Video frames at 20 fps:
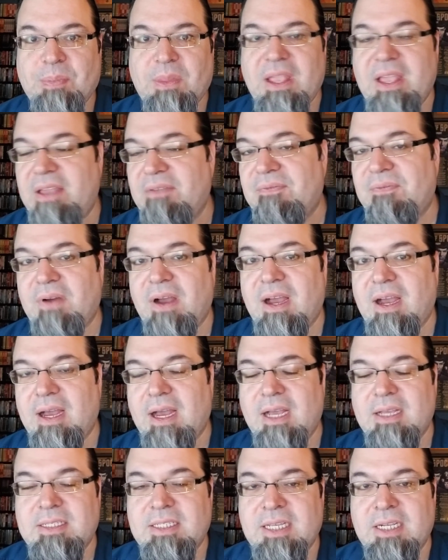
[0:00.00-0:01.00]
if uh,
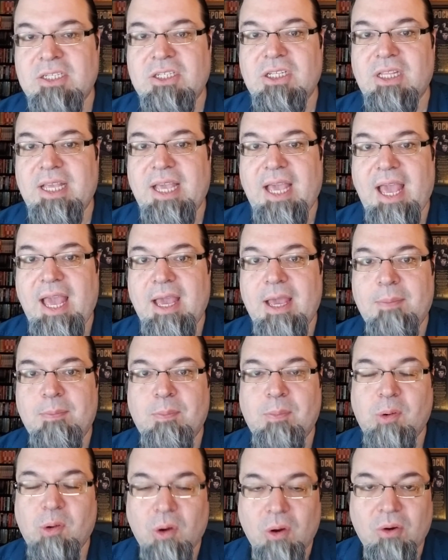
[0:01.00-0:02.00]
essentially a
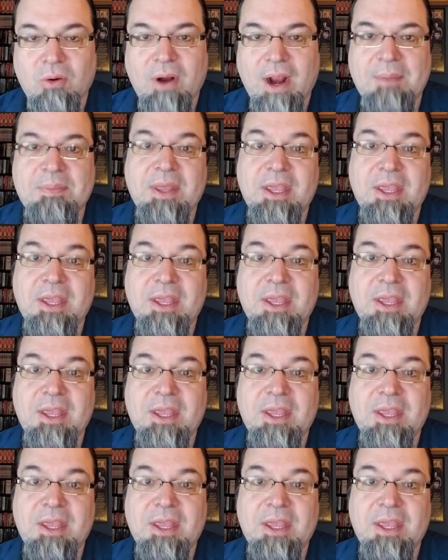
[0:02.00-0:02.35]
program